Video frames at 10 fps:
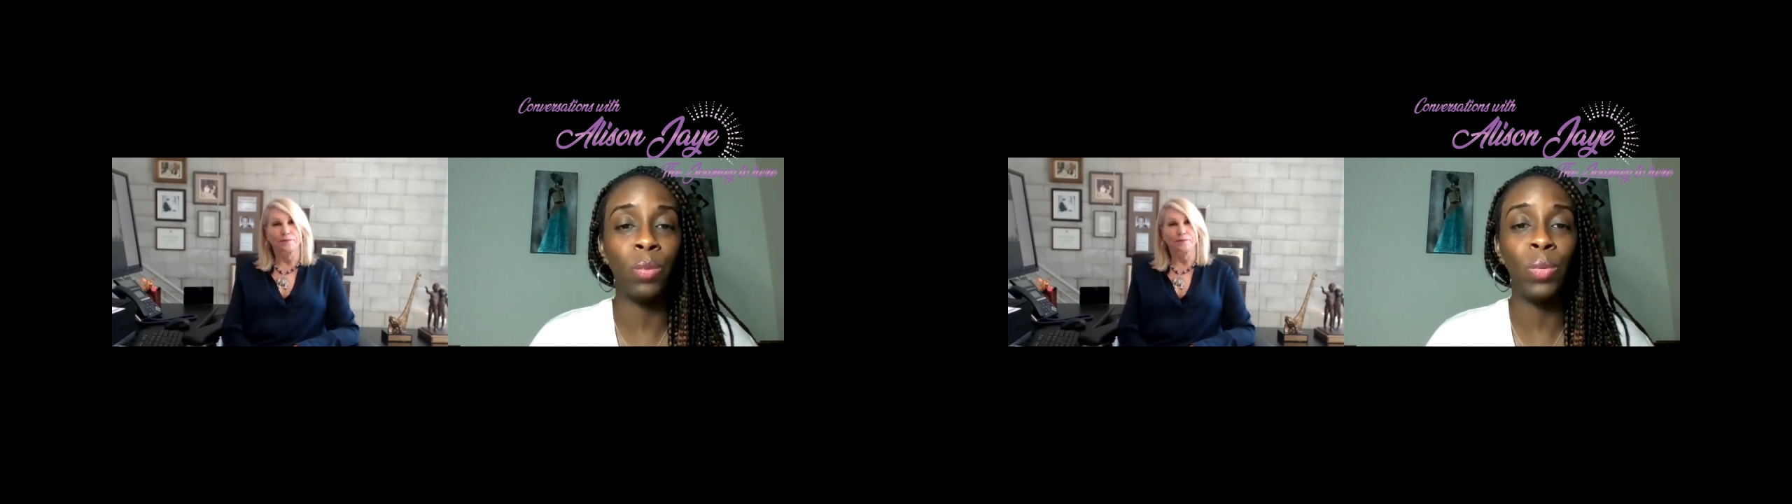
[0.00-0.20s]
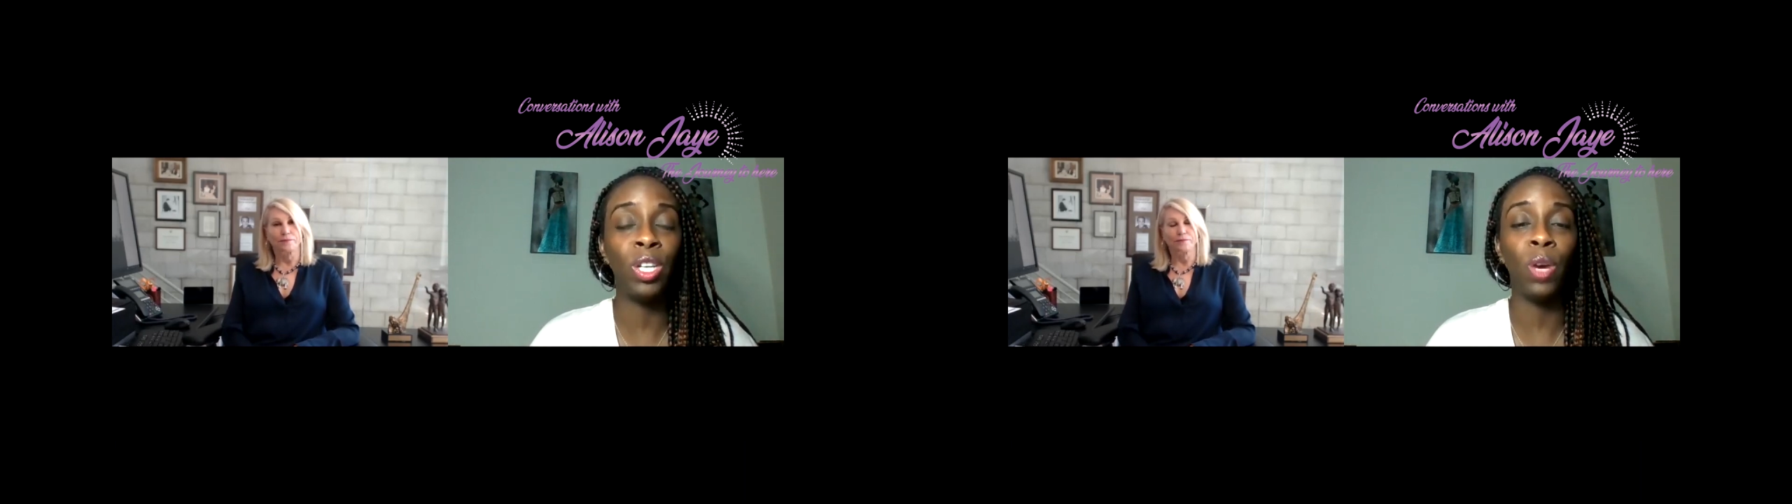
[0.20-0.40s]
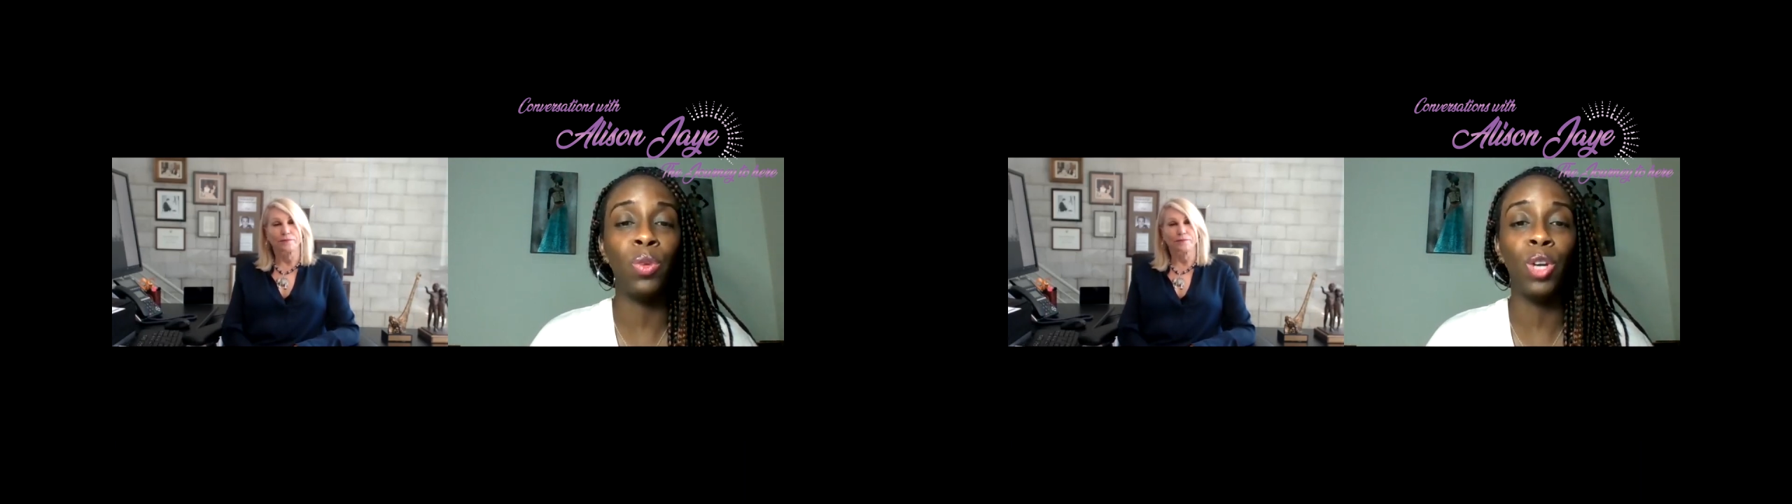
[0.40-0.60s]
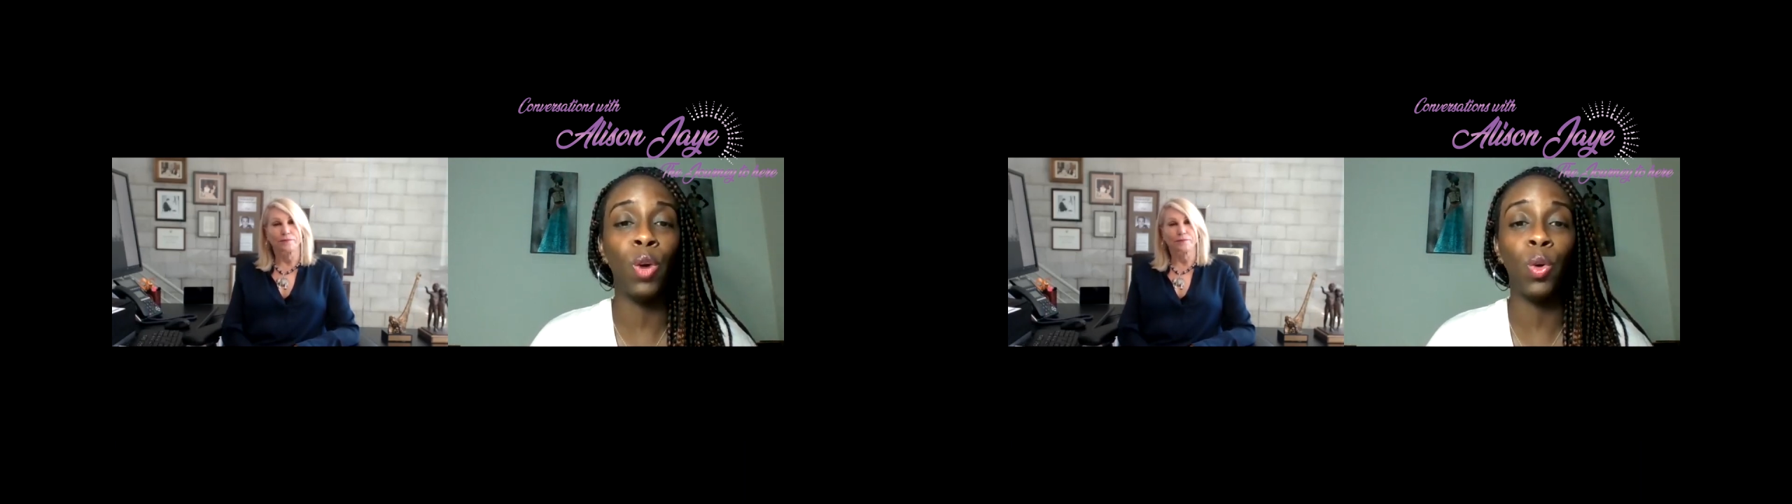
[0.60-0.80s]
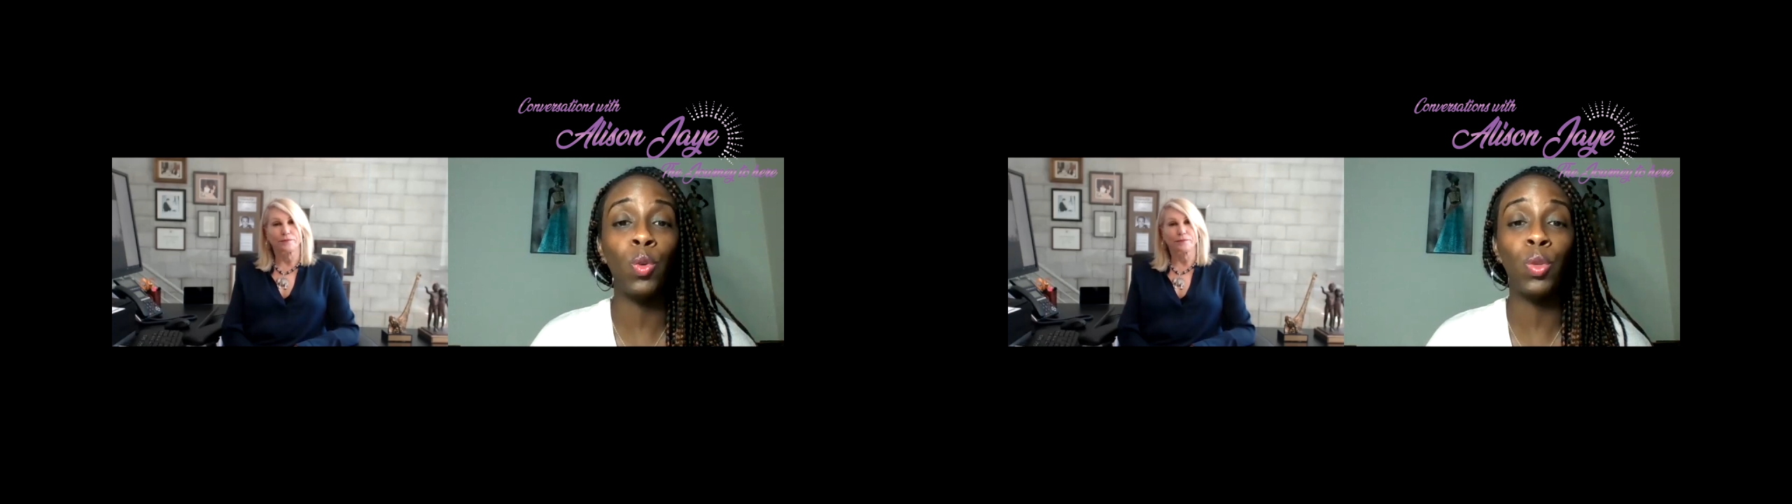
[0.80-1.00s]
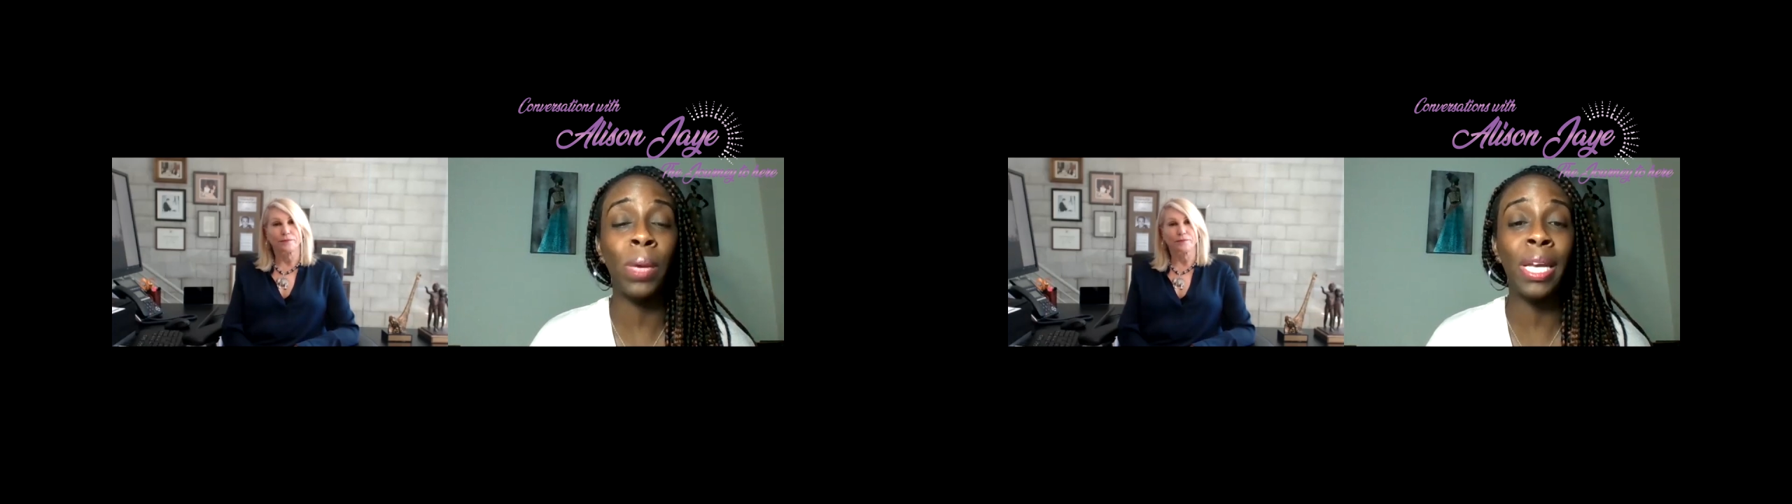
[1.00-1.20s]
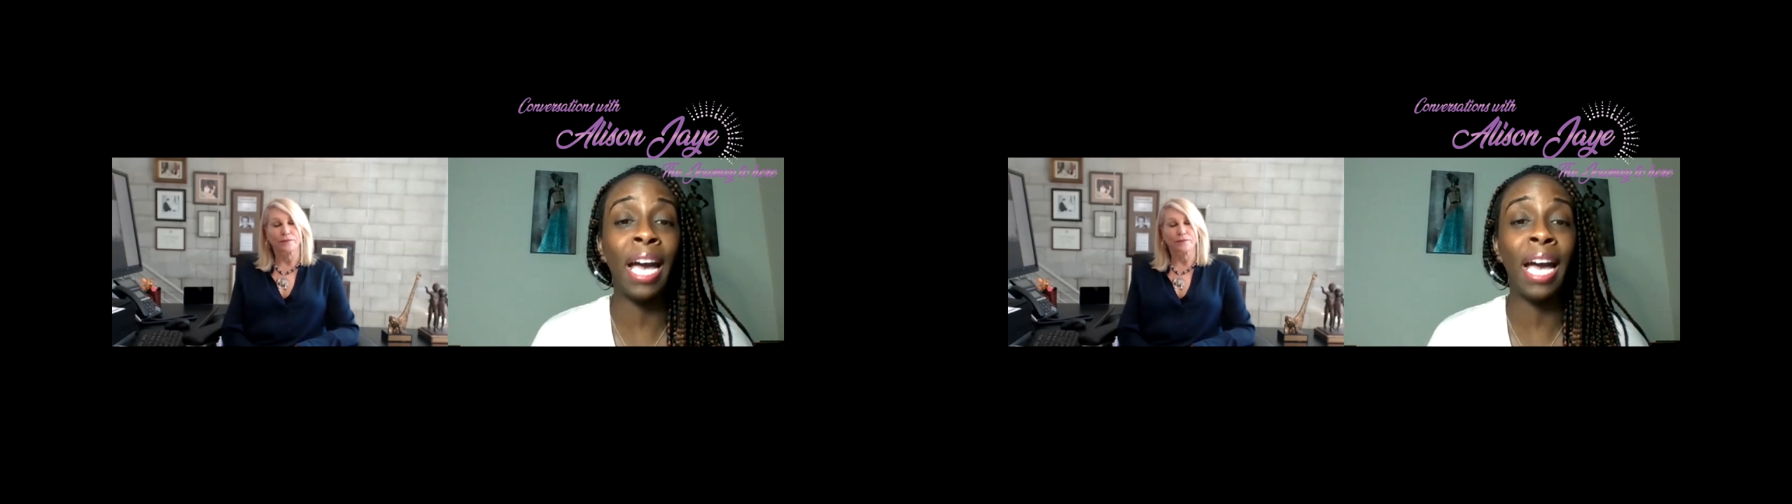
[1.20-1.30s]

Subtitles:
and we don't know who's been